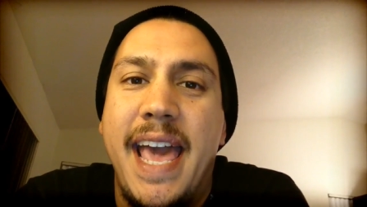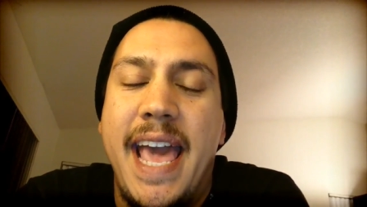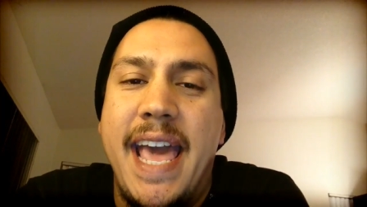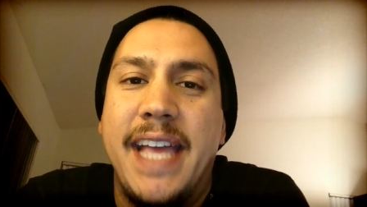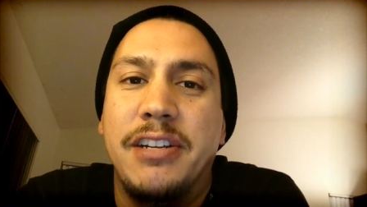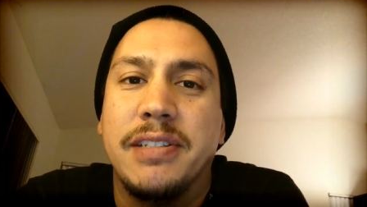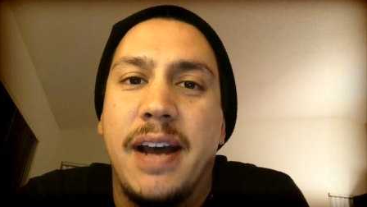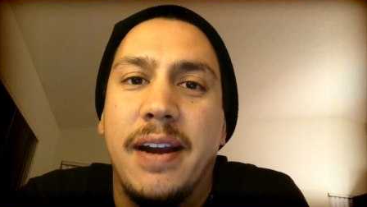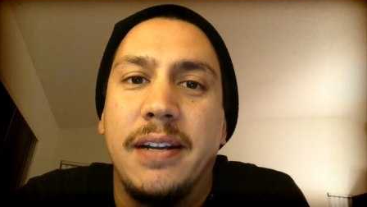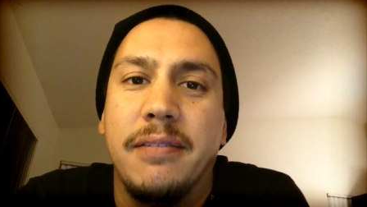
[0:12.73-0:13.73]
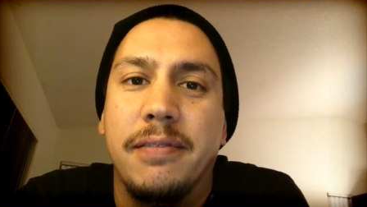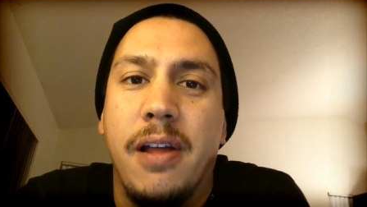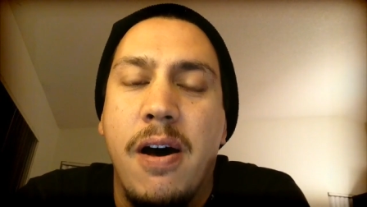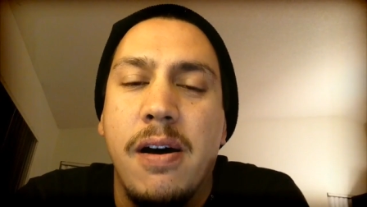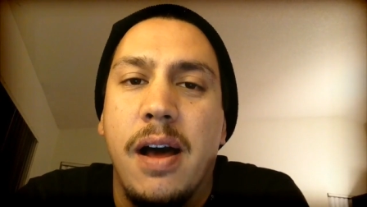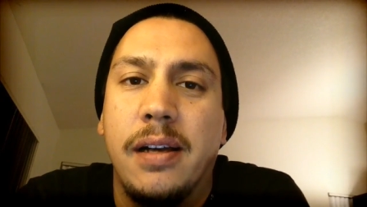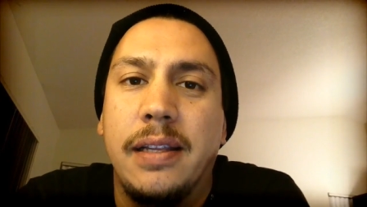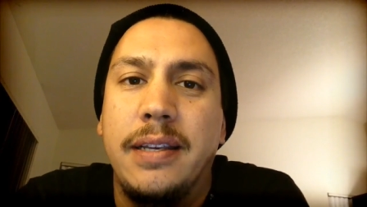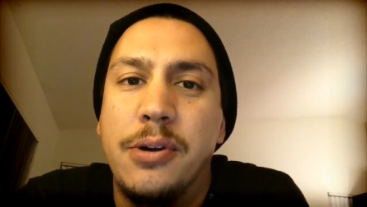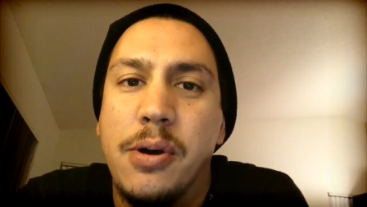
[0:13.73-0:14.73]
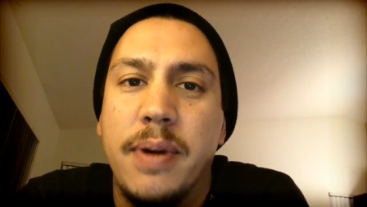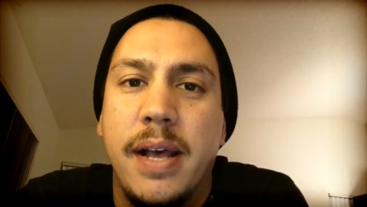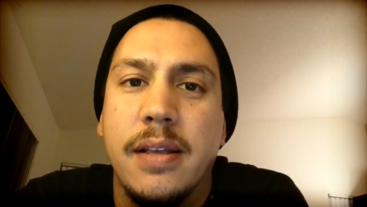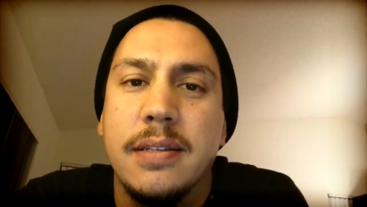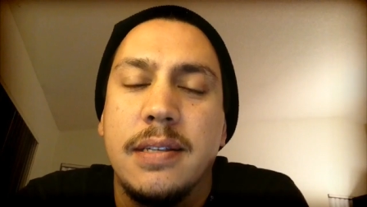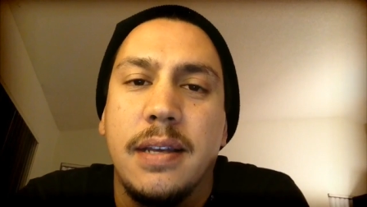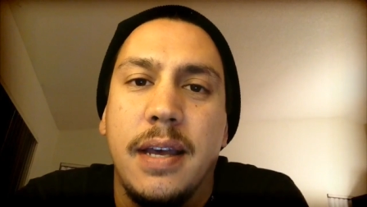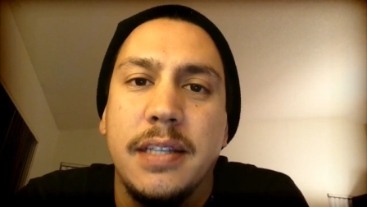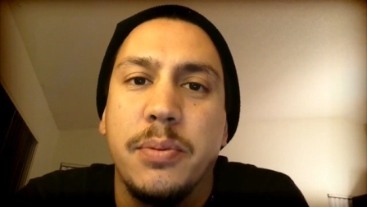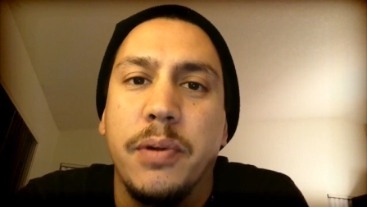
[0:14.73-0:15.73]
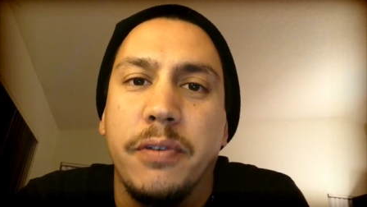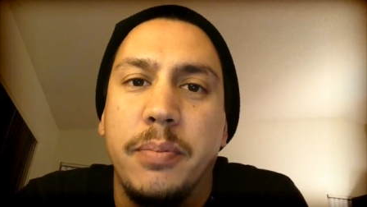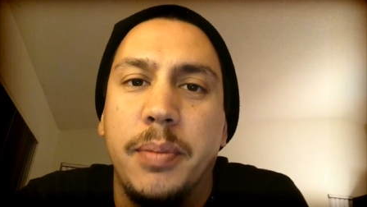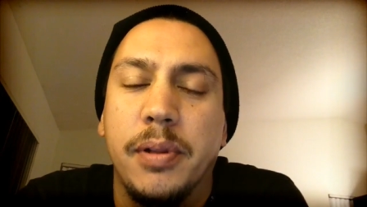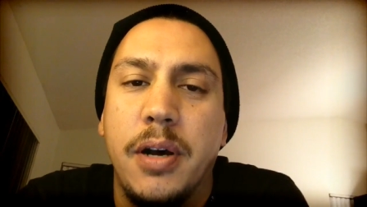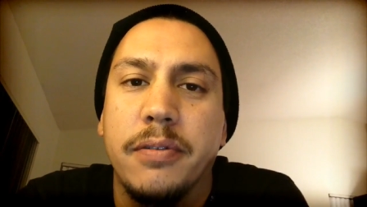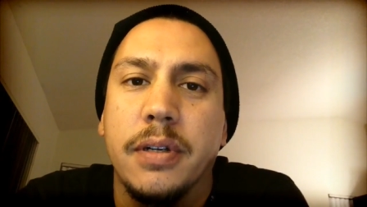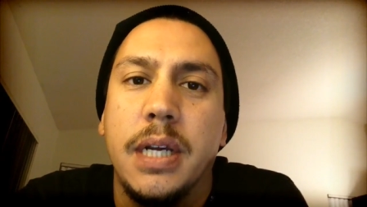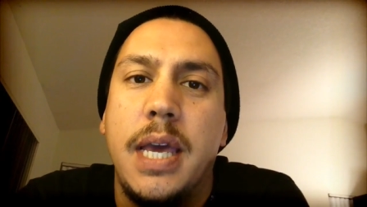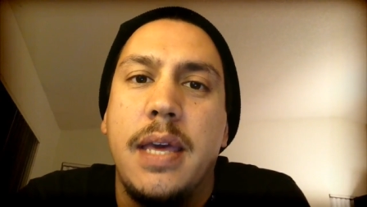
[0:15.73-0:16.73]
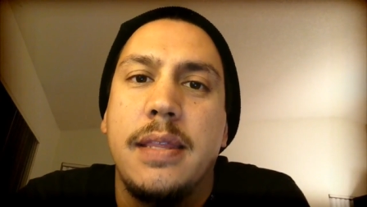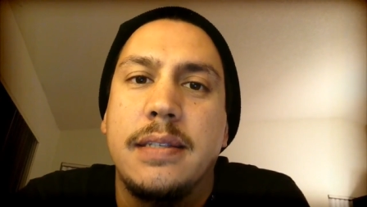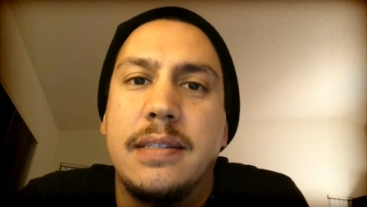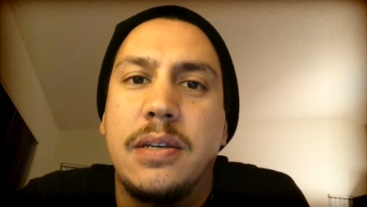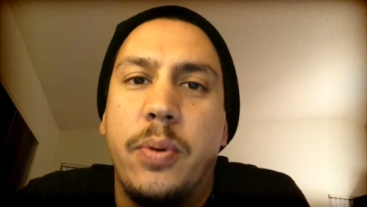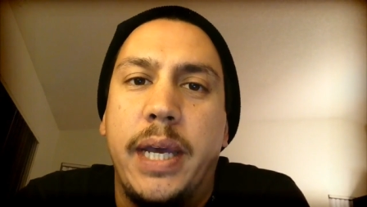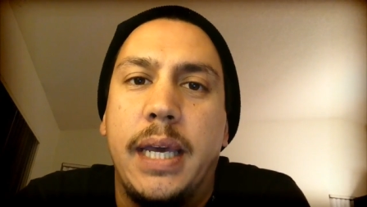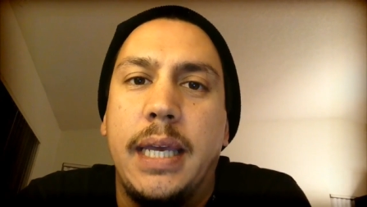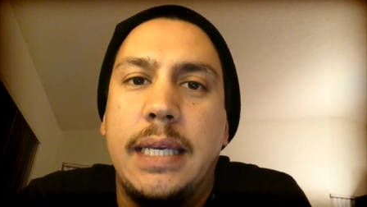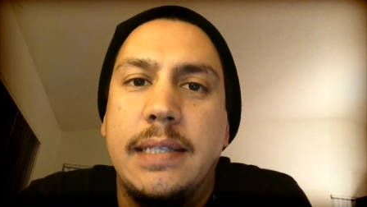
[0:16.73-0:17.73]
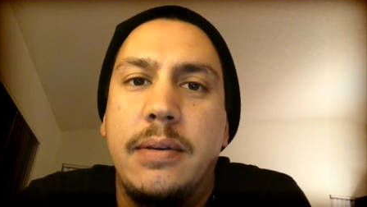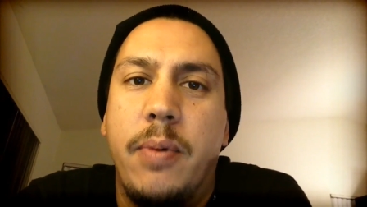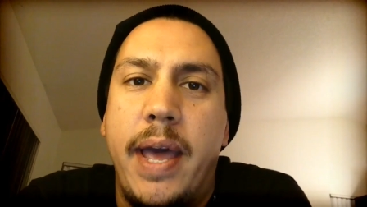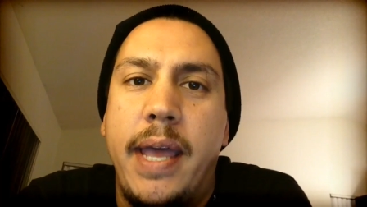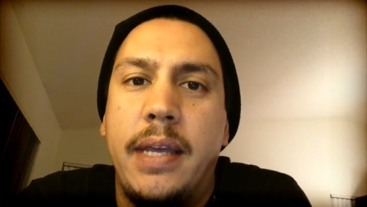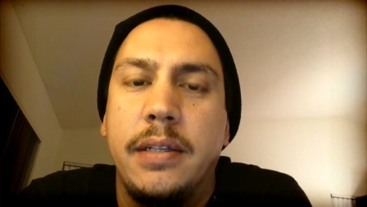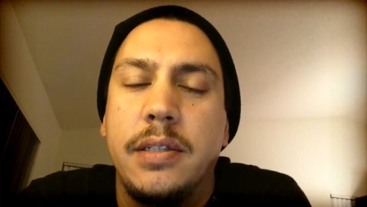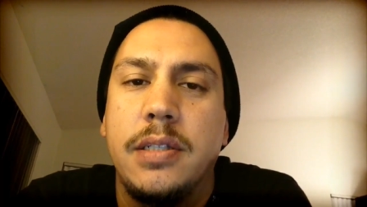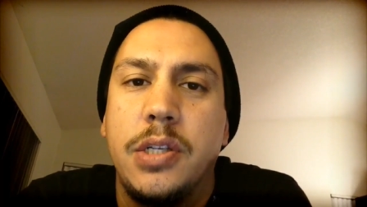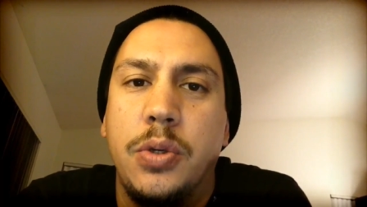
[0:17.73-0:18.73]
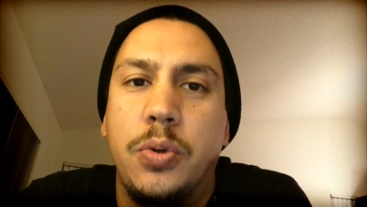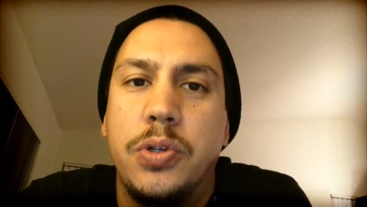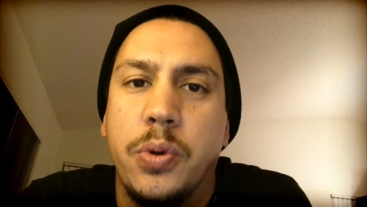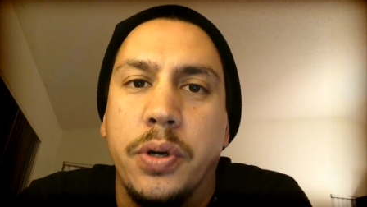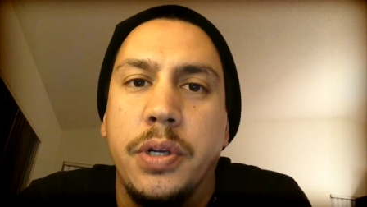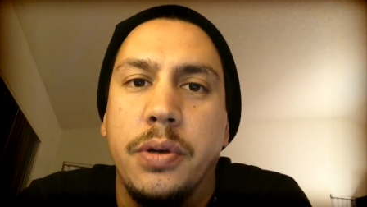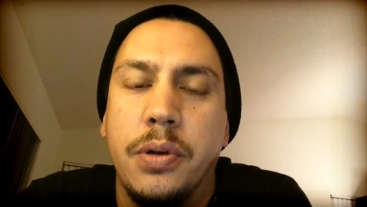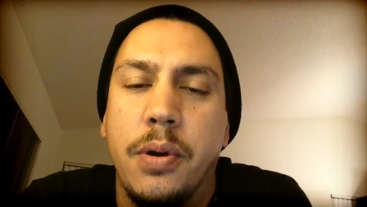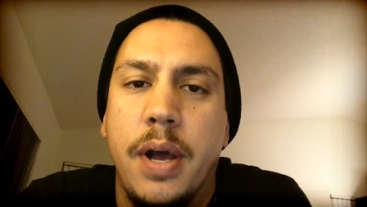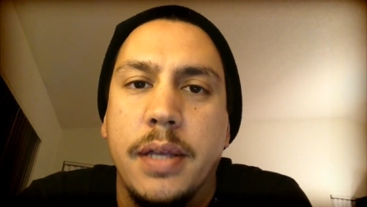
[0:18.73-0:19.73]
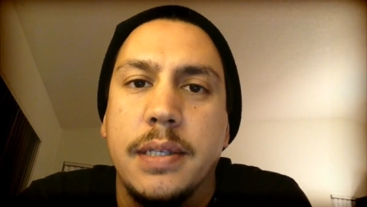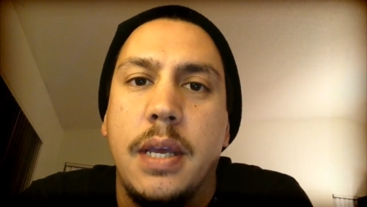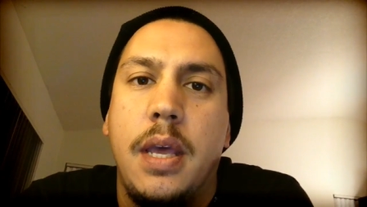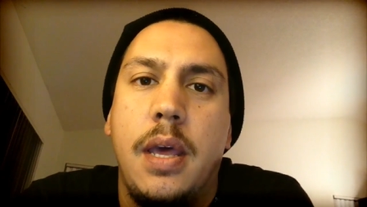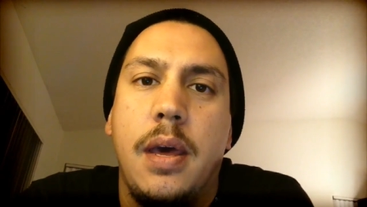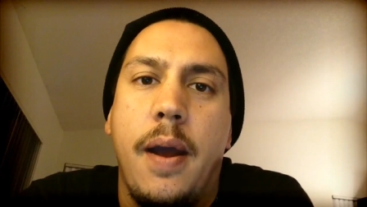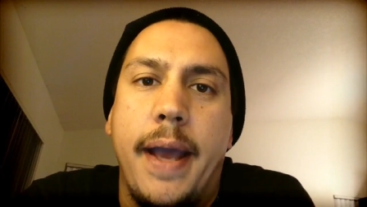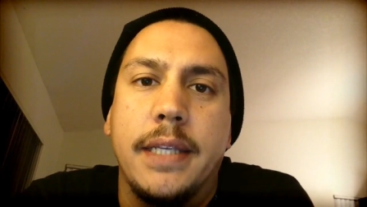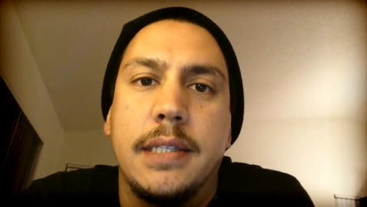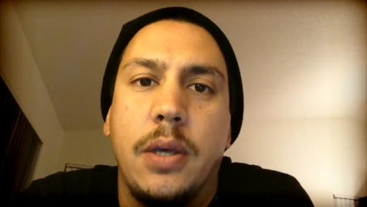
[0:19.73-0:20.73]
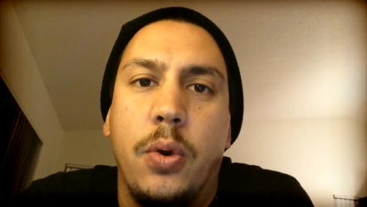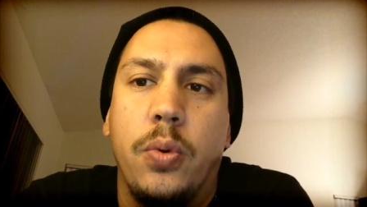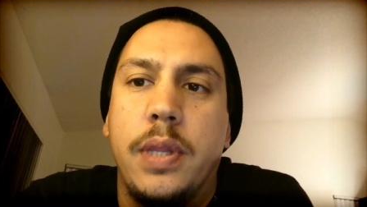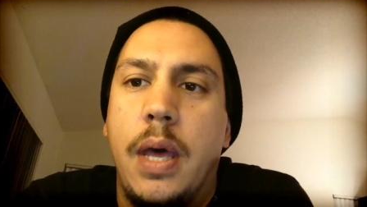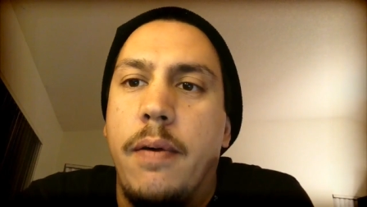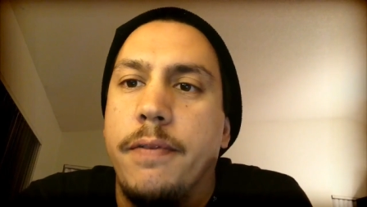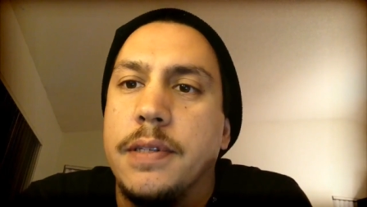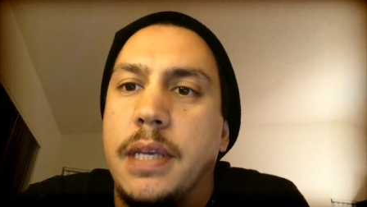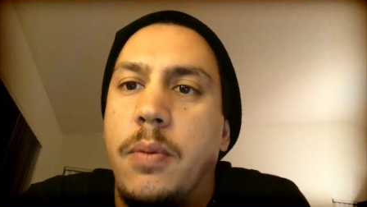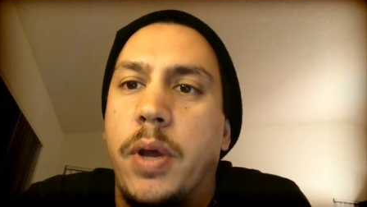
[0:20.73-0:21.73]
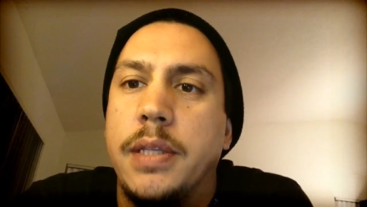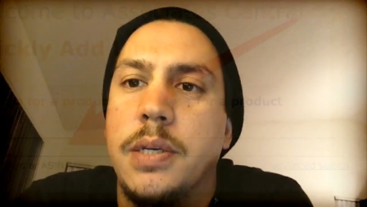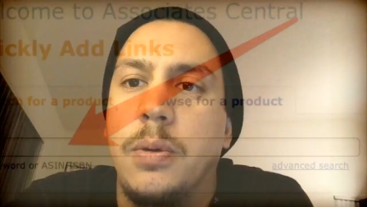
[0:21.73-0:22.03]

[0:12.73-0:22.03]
and you're tired of long, ugly U R Ls uh, to refer people over, this is a quick, easy way to shorten your U R Ls. All right, so the first thing you want to